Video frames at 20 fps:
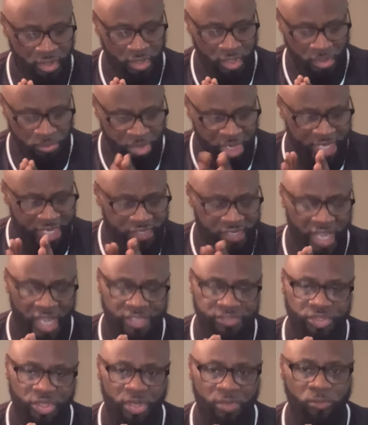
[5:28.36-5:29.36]
Break it down
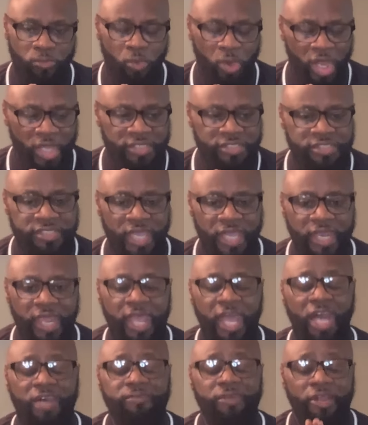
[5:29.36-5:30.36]
to the ones that
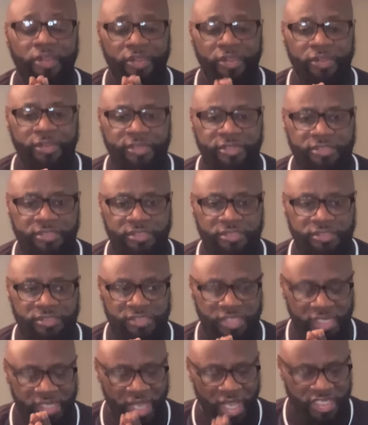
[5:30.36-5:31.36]
have heard
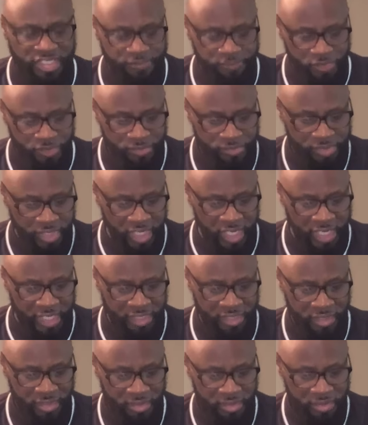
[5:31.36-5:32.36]
the gospel
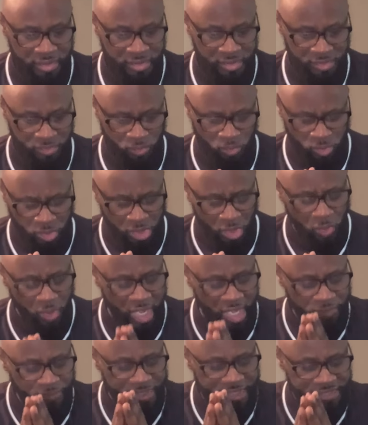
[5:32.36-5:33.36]
and you know
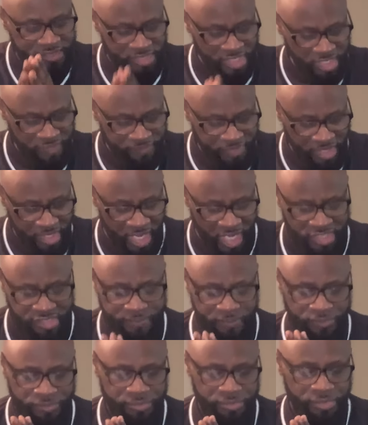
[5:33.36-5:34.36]
and received the
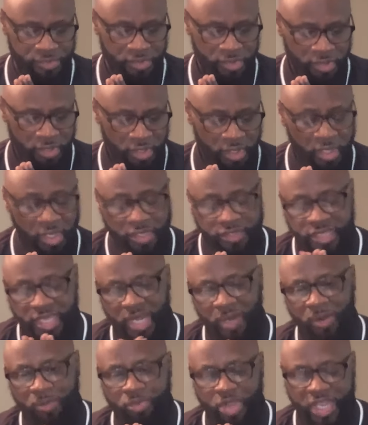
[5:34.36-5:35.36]
gospel. Mm-hmm. Then
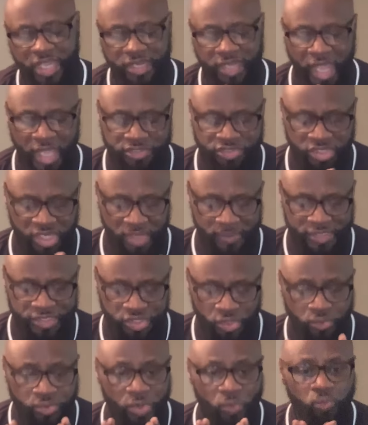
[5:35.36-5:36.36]
i to break it down to number
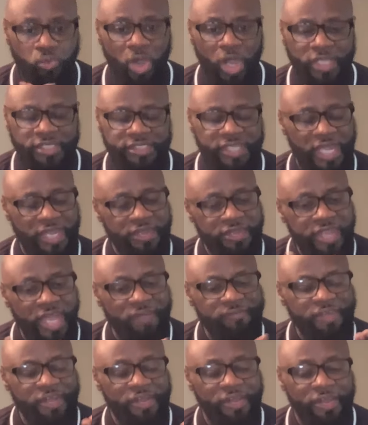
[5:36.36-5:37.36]
two, the ones that
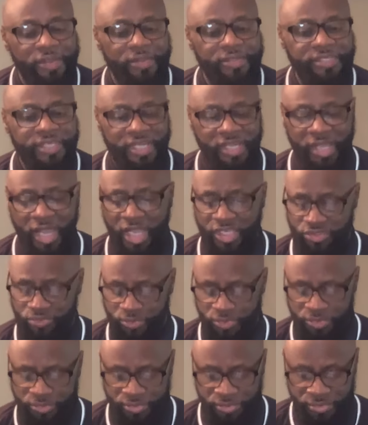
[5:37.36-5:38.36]
never heard the
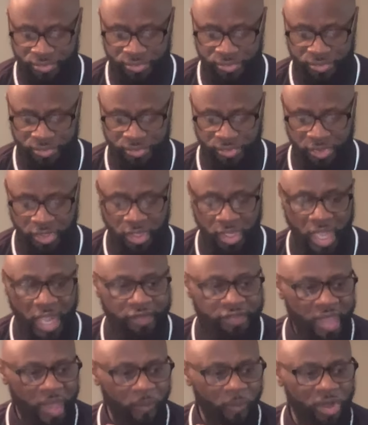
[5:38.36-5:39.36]
gospel. Mm-hmm.
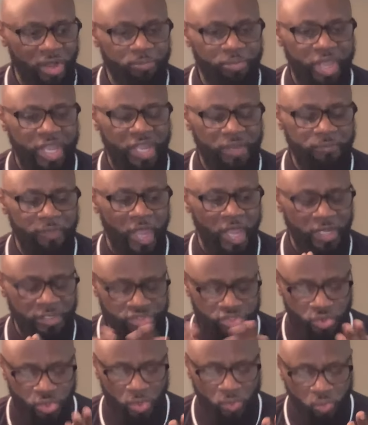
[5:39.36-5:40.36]
And then I'm going to break it down
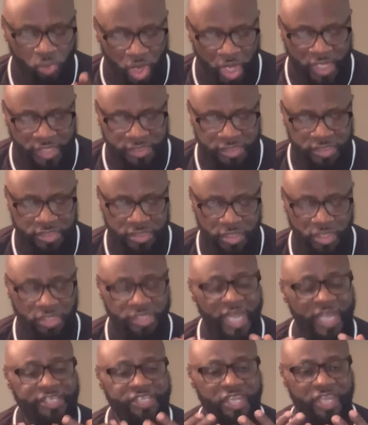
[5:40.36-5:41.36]
to the ones
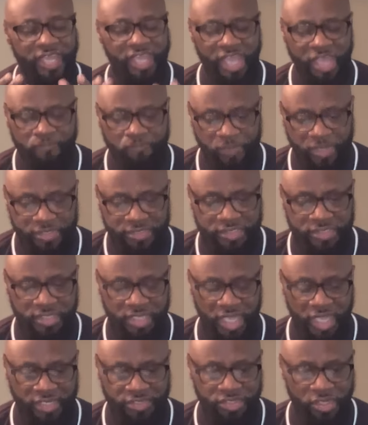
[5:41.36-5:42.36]
like the infants
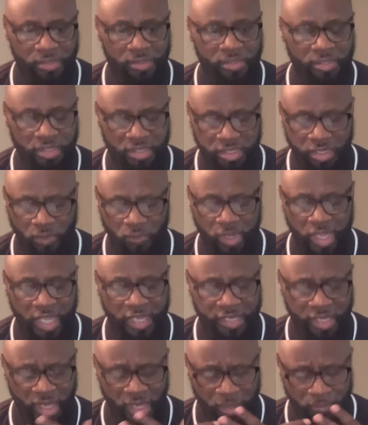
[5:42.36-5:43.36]
and the, the
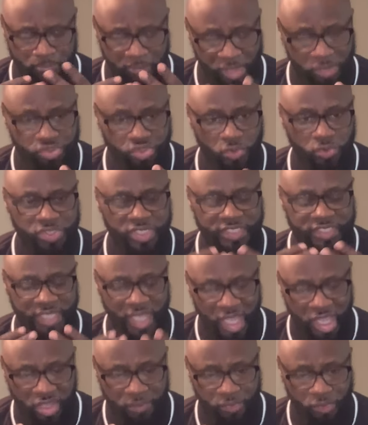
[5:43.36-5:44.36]
and uh, mental
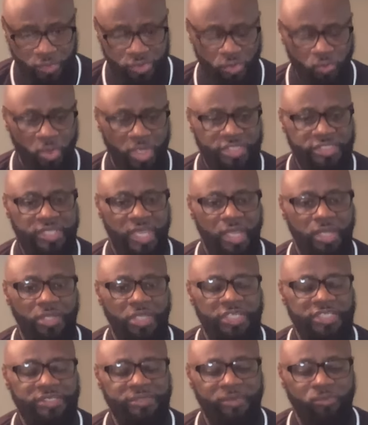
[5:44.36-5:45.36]
disabled, the ones that
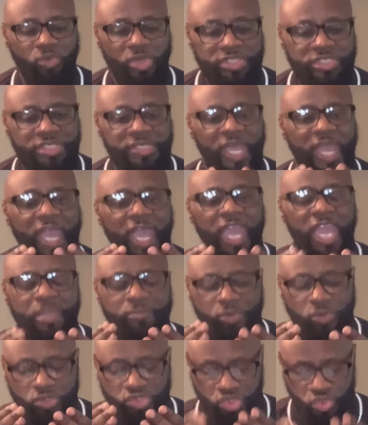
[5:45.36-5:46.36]
is, wasn't
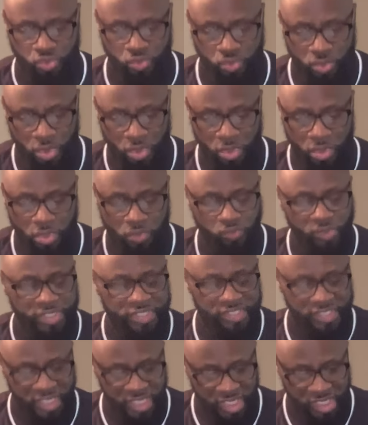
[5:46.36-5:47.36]
able to
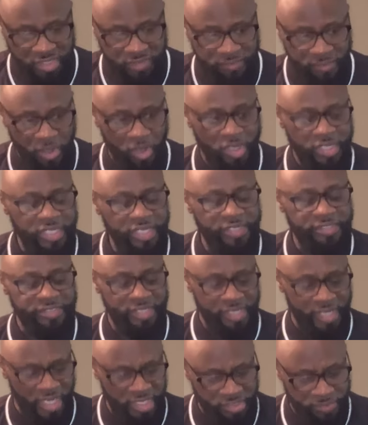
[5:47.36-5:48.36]
receive or hear the
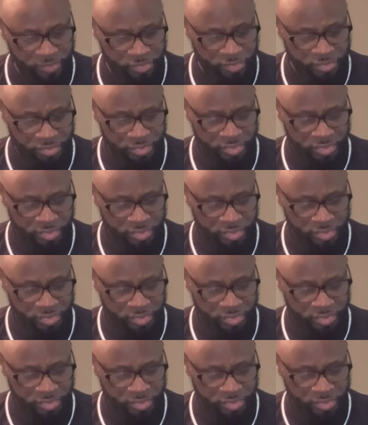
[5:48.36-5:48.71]
gospel.